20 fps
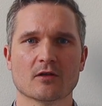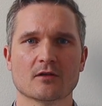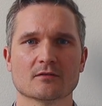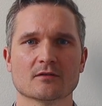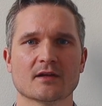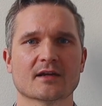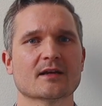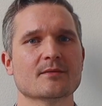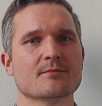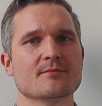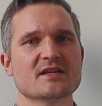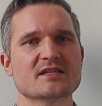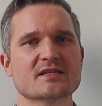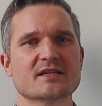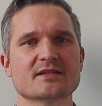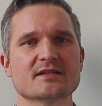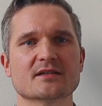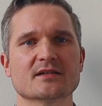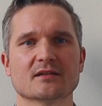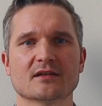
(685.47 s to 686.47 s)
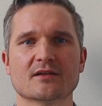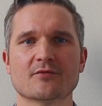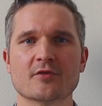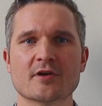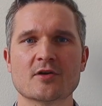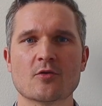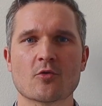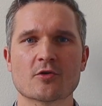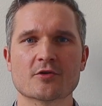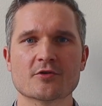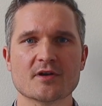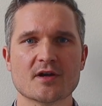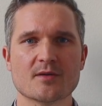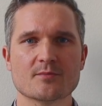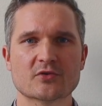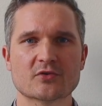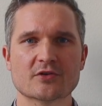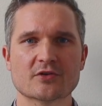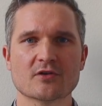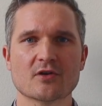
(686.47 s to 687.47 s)
like a missing delivery order
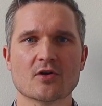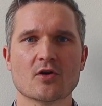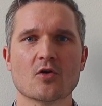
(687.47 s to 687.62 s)
number